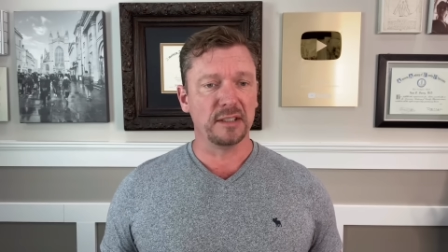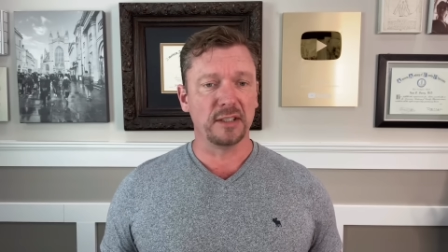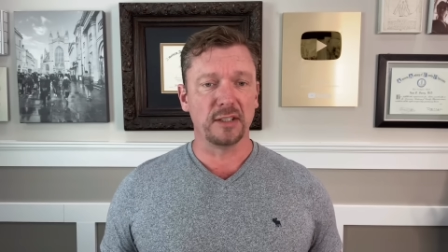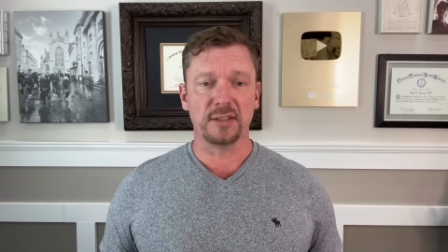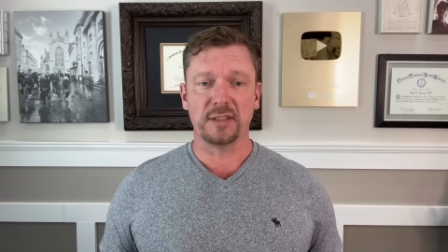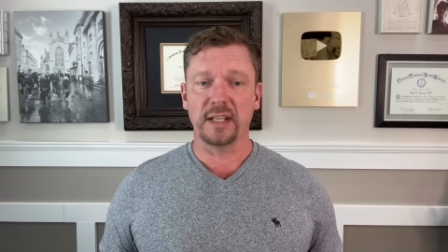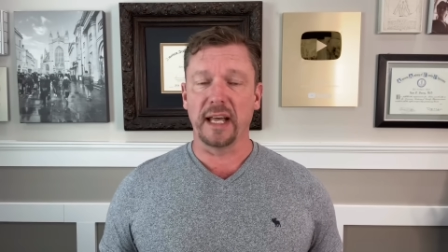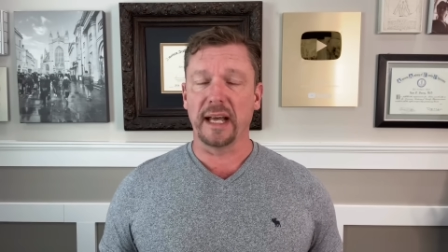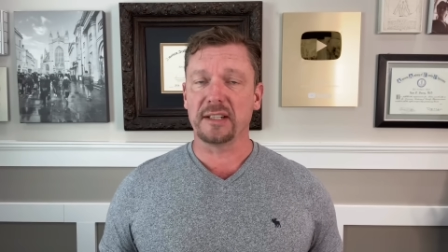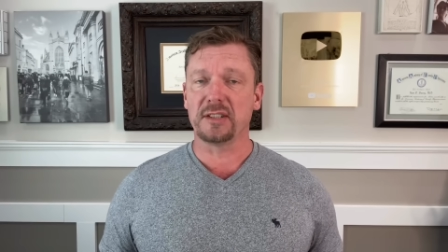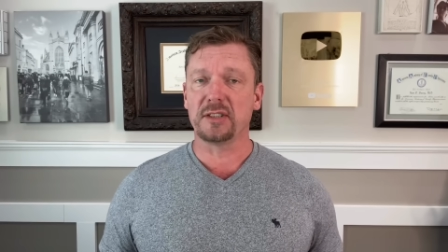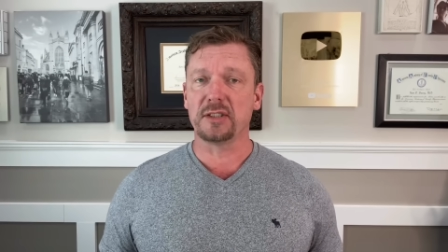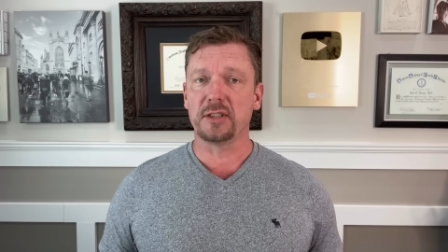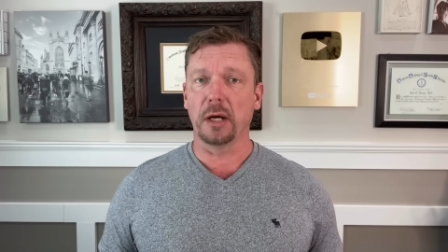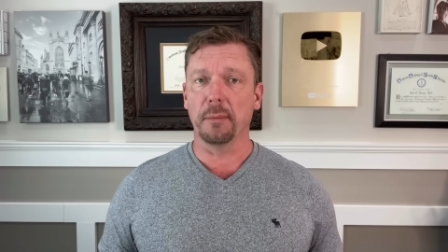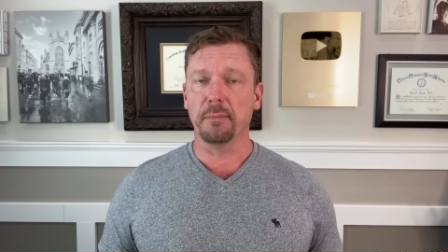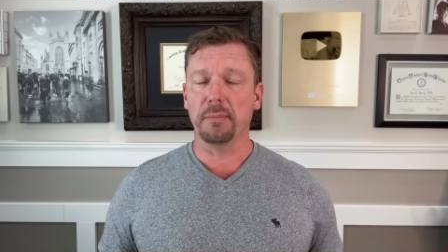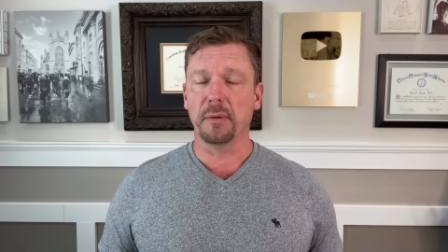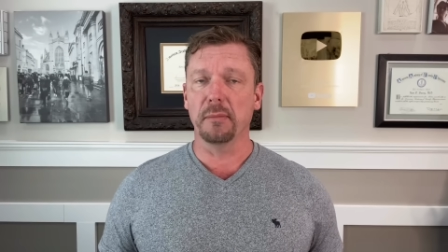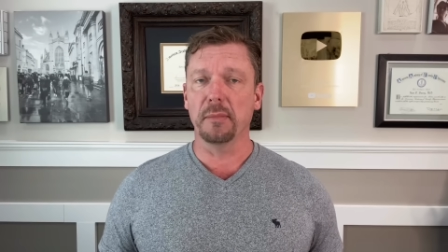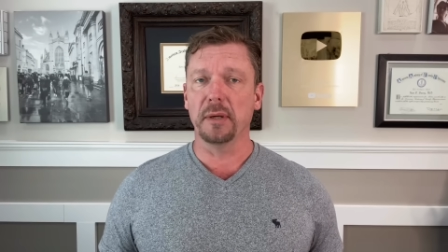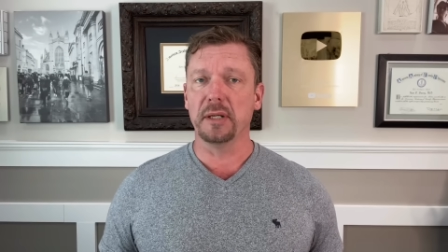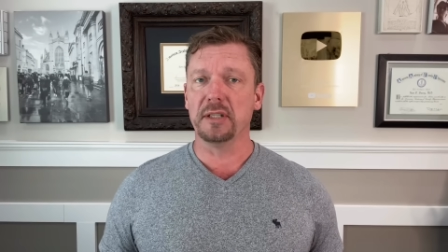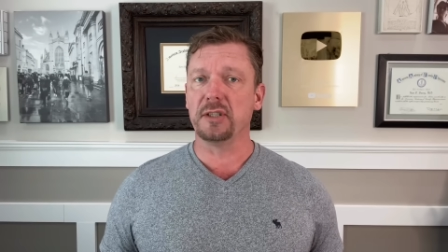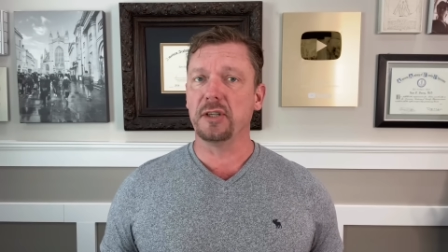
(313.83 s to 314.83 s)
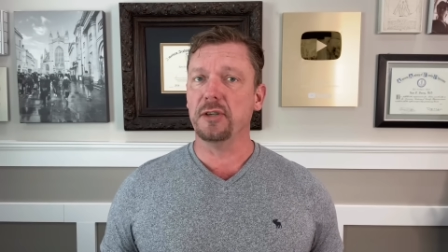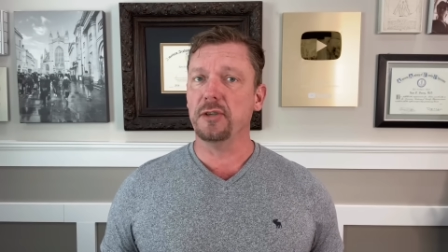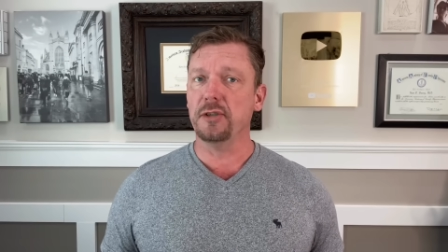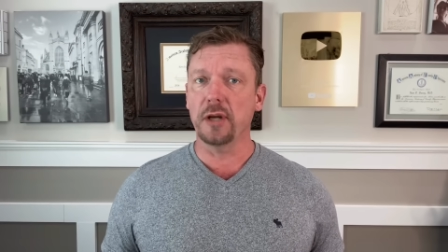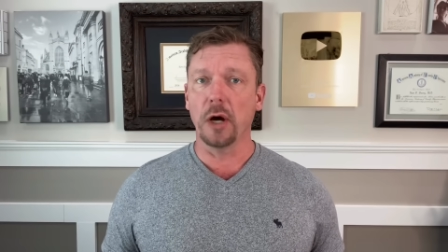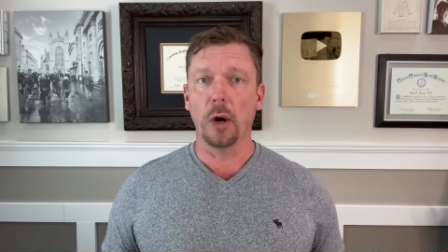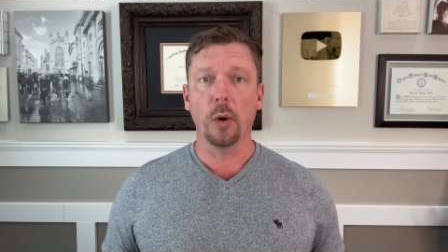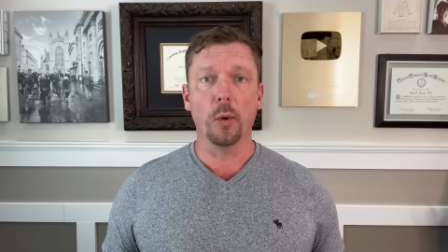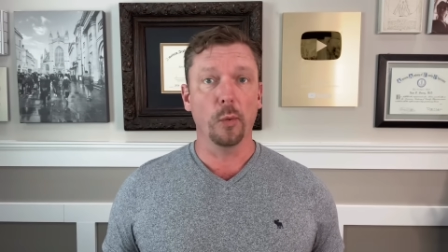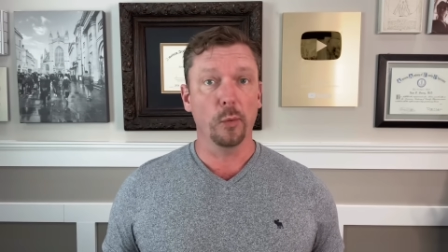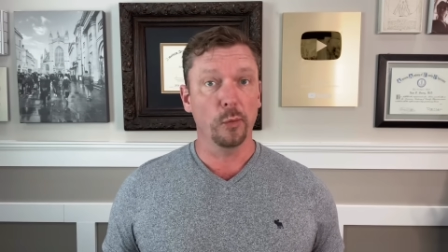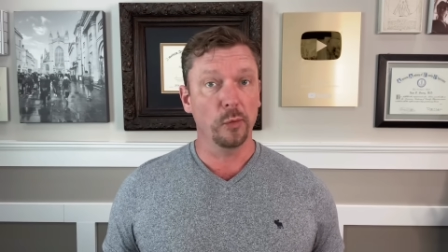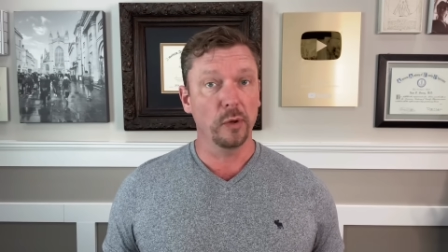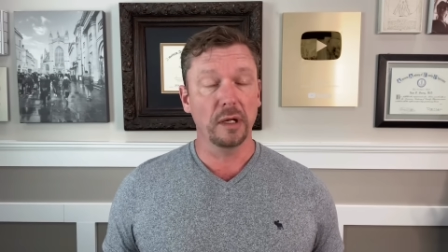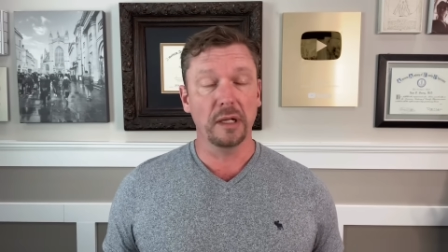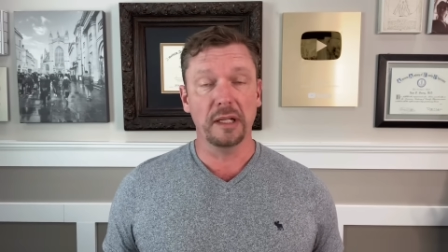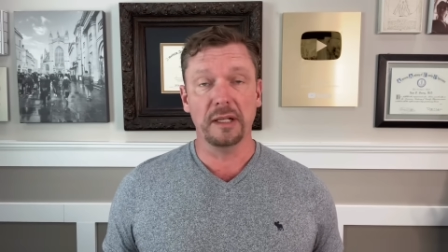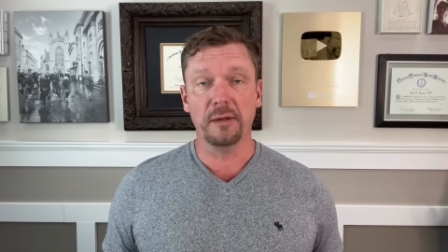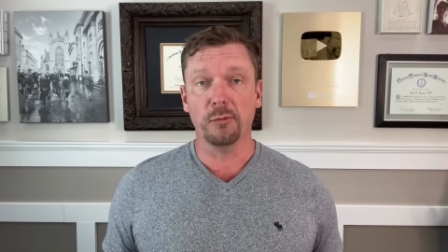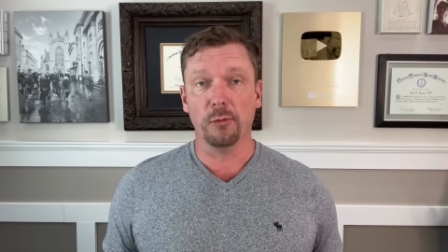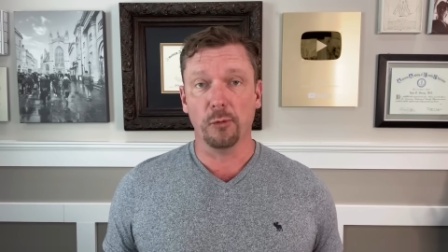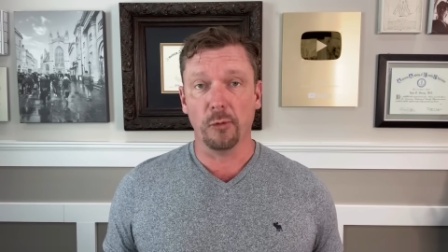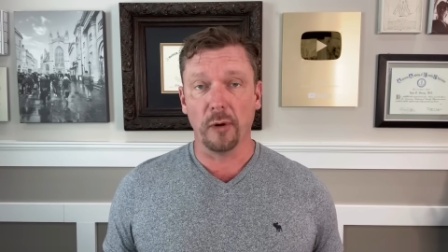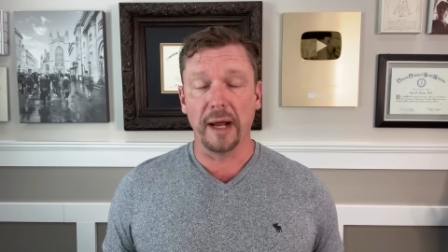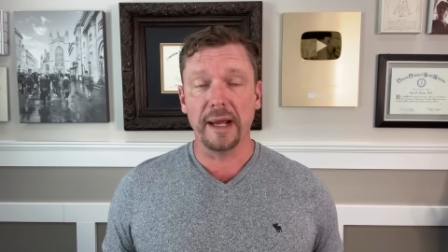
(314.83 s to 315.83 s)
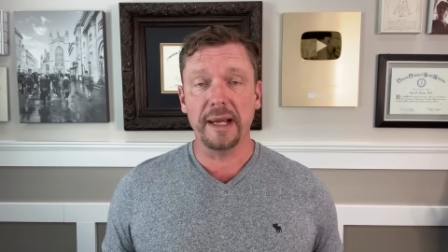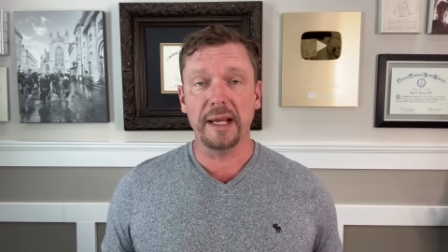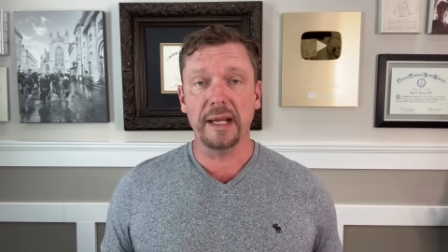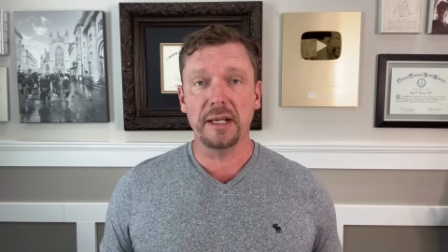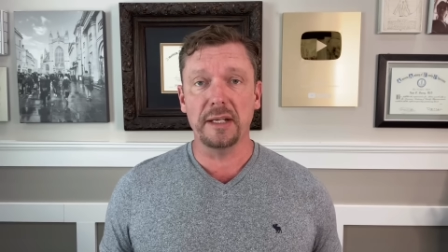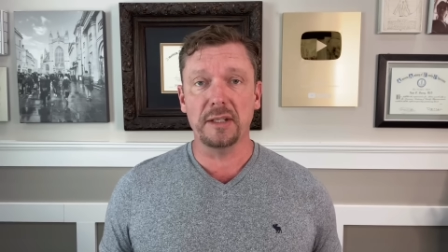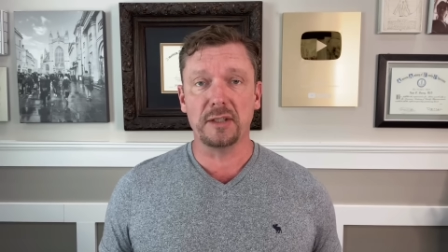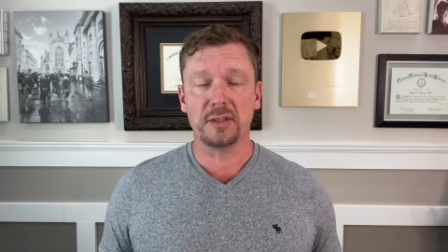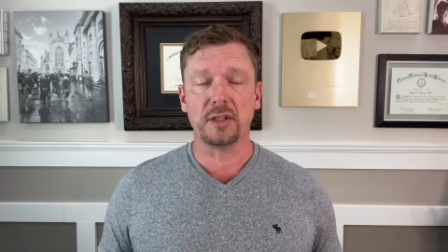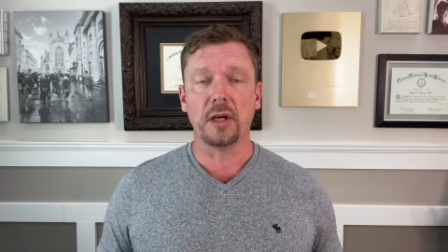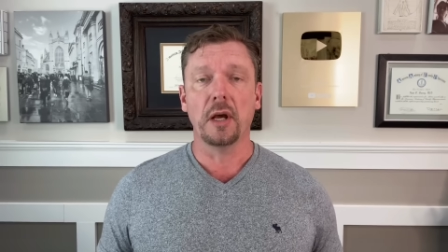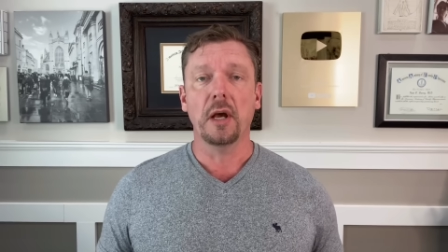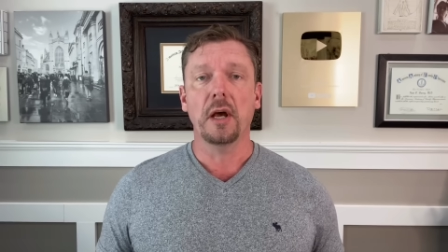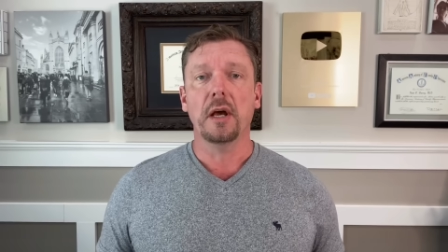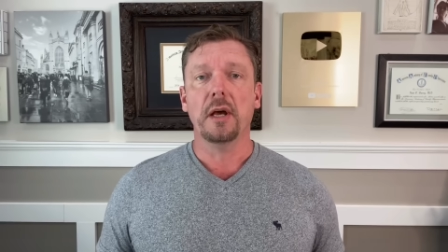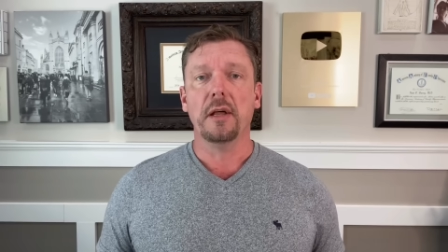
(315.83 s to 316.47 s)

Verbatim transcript: is that supplements don't really raise